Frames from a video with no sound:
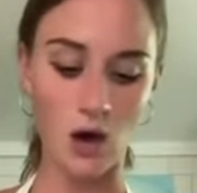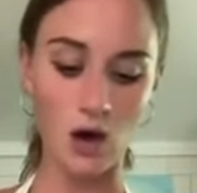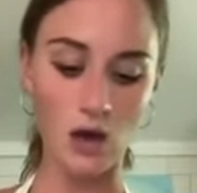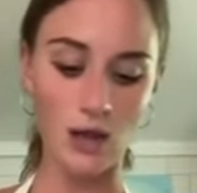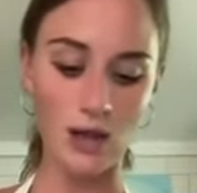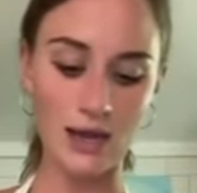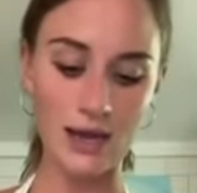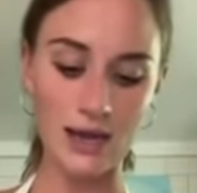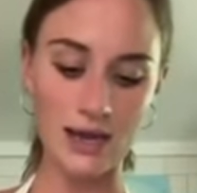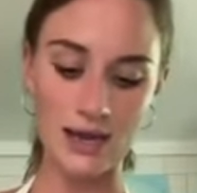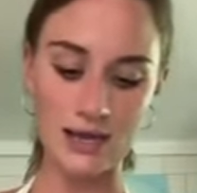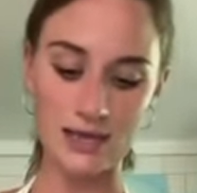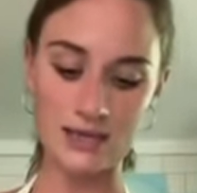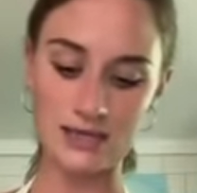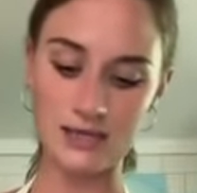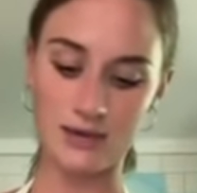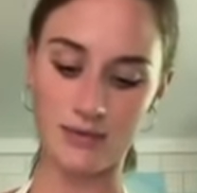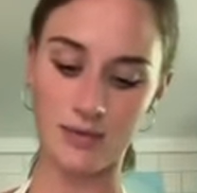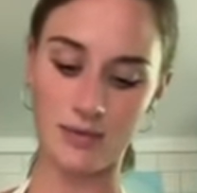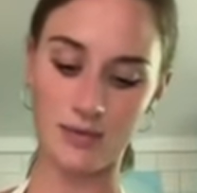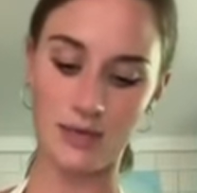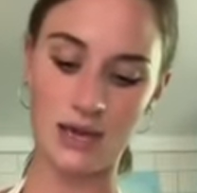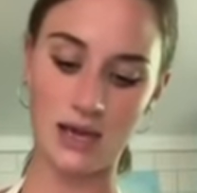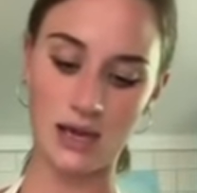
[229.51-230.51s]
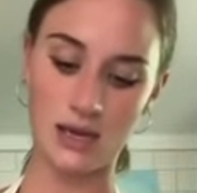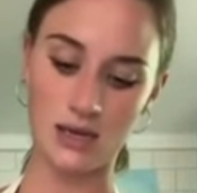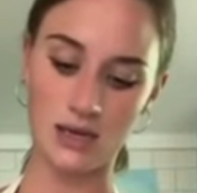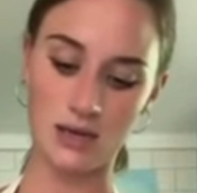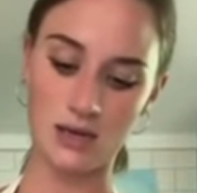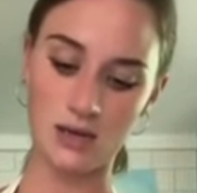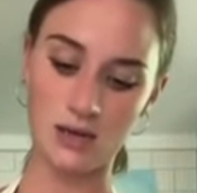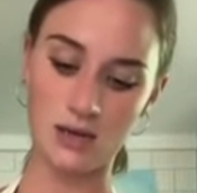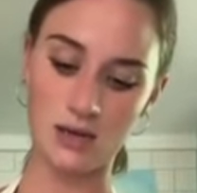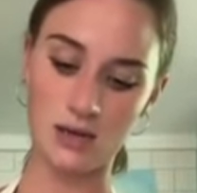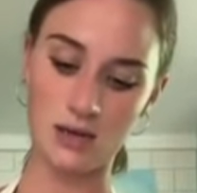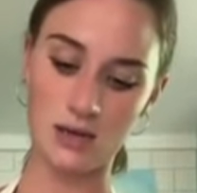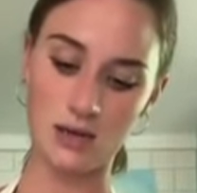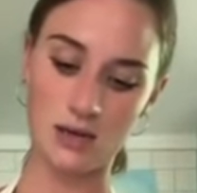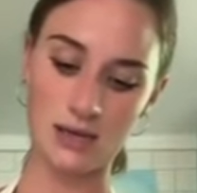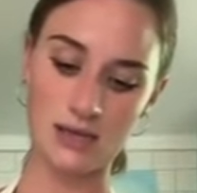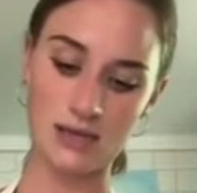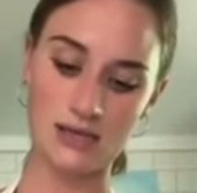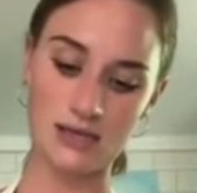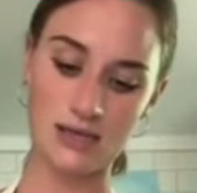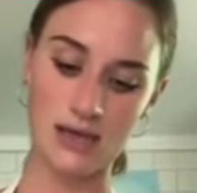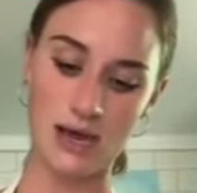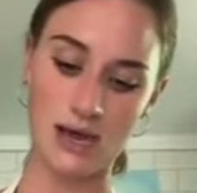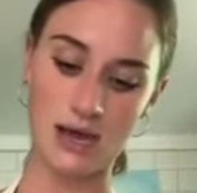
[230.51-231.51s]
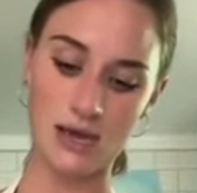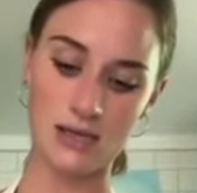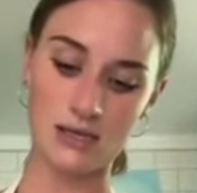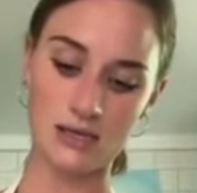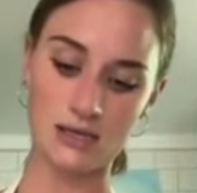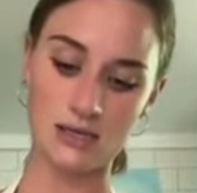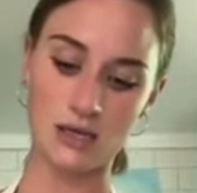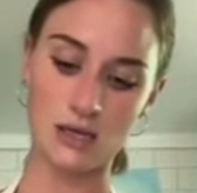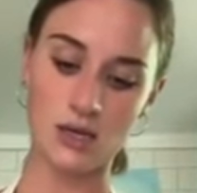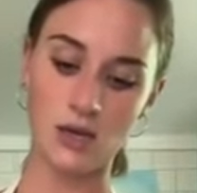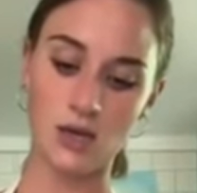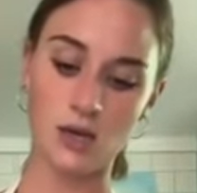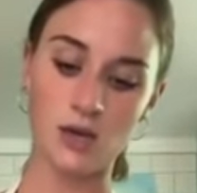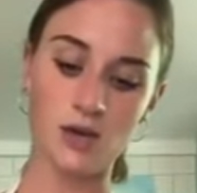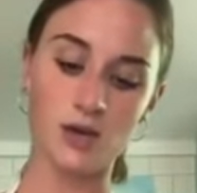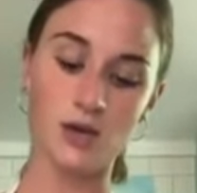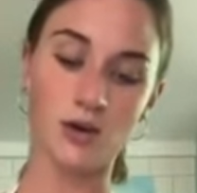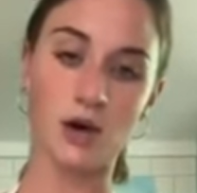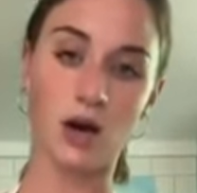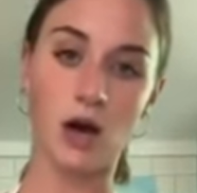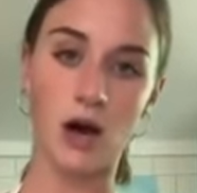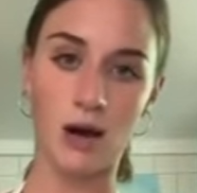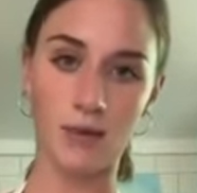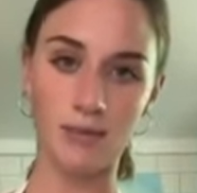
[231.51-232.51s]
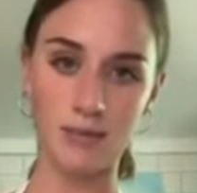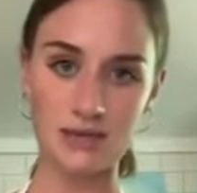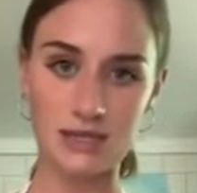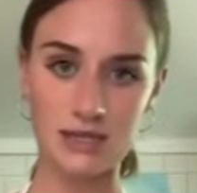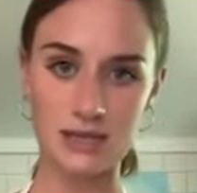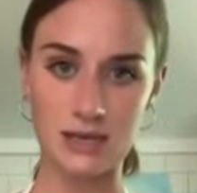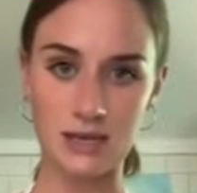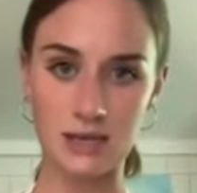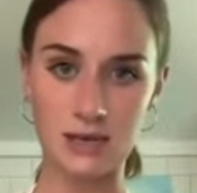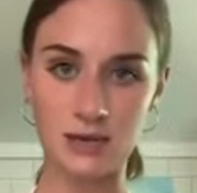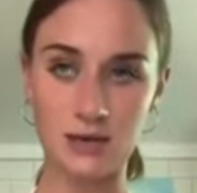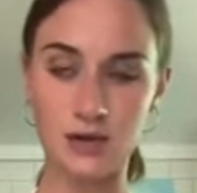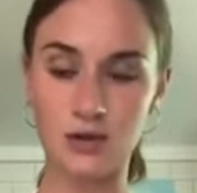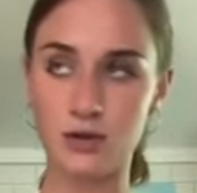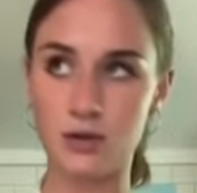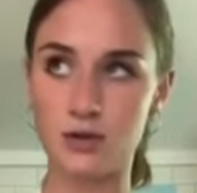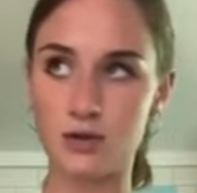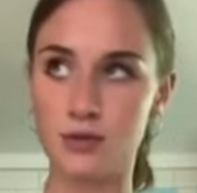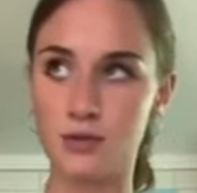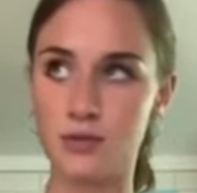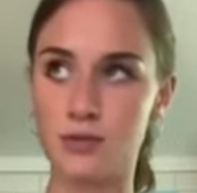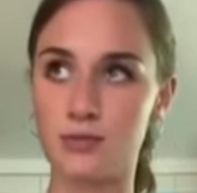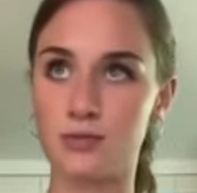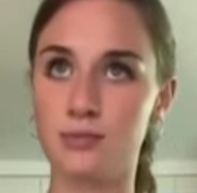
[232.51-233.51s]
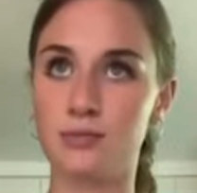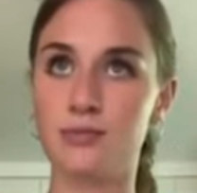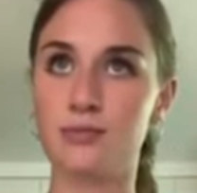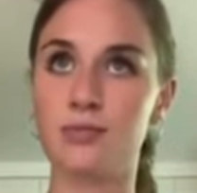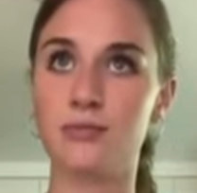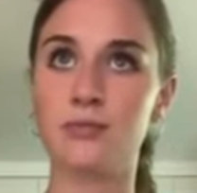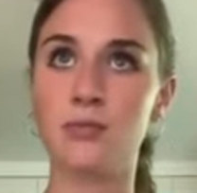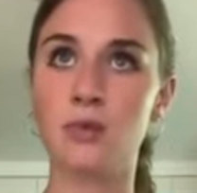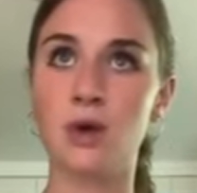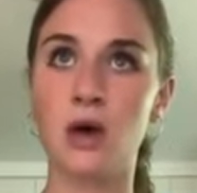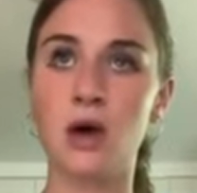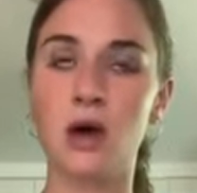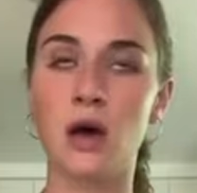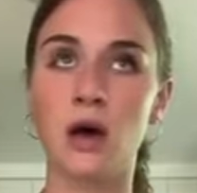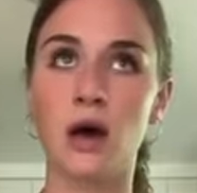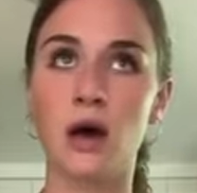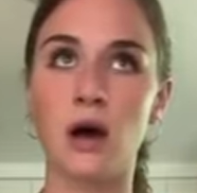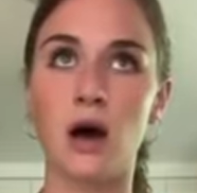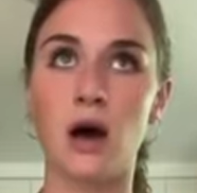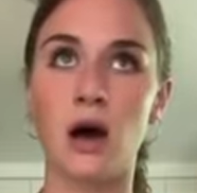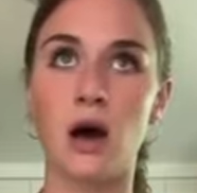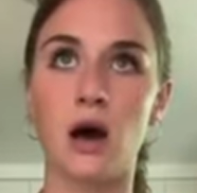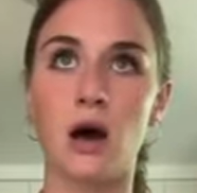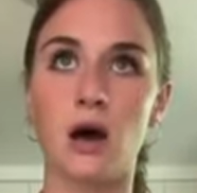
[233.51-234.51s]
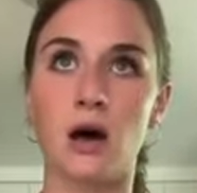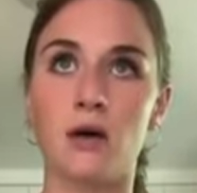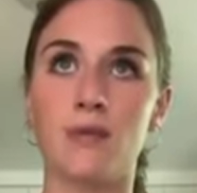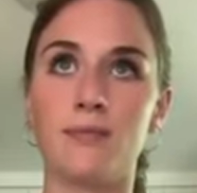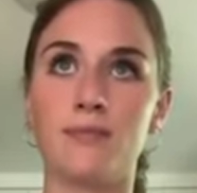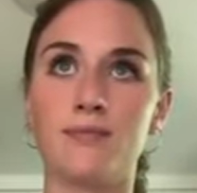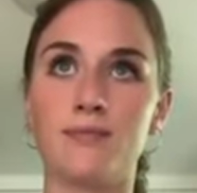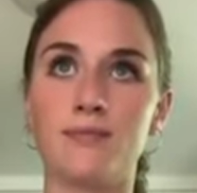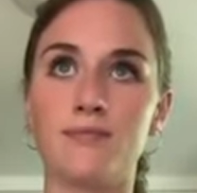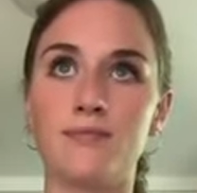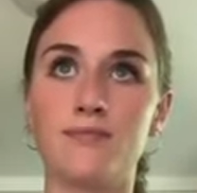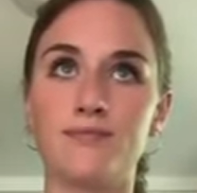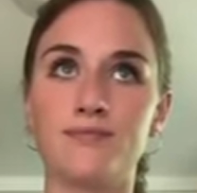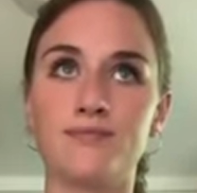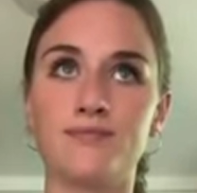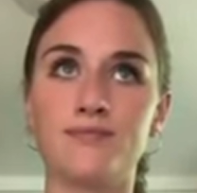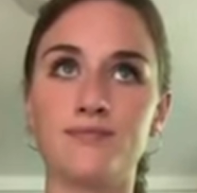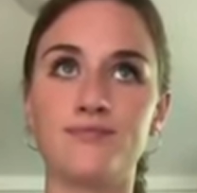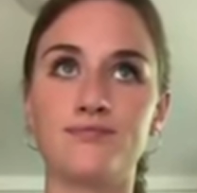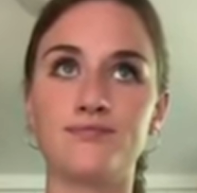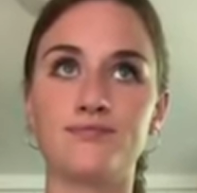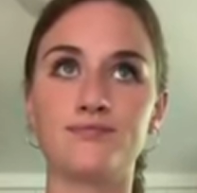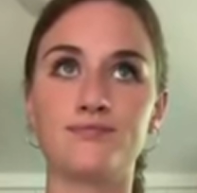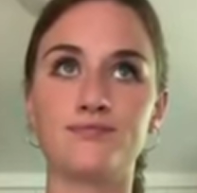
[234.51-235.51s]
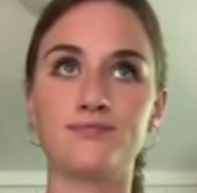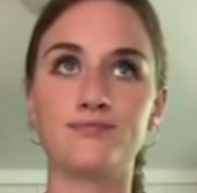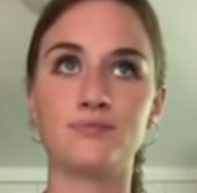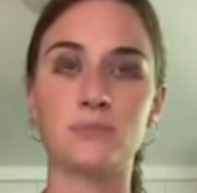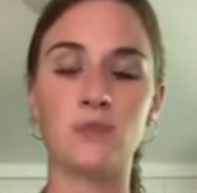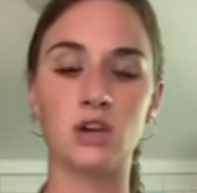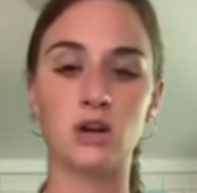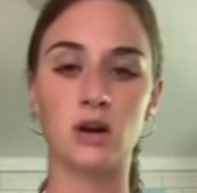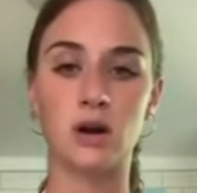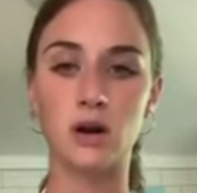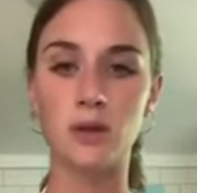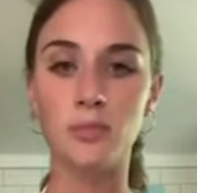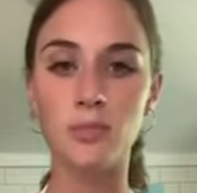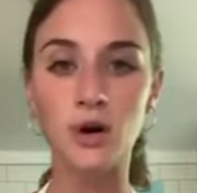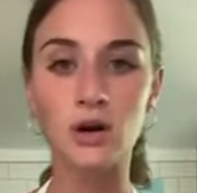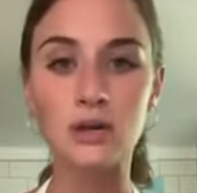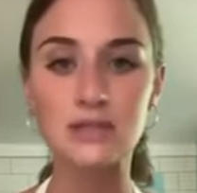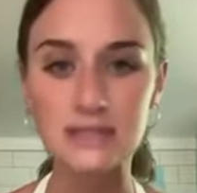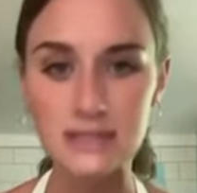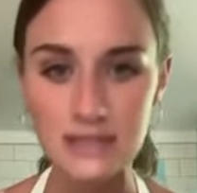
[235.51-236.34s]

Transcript: All I ask of a man is that you're competent, you're not a f***.